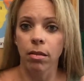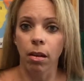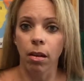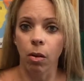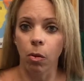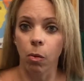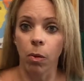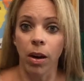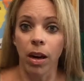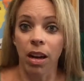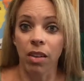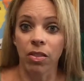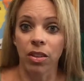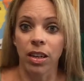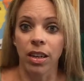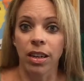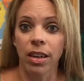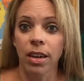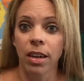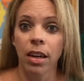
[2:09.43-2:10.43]

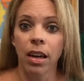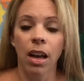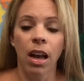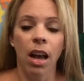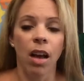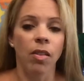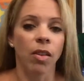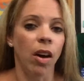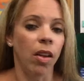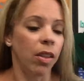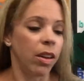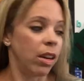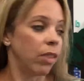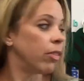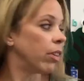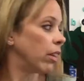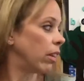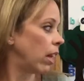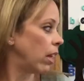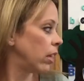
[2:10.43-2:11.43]
whatever of all the
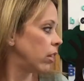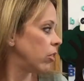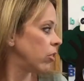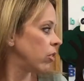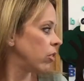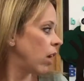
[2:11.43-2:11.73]
different letters.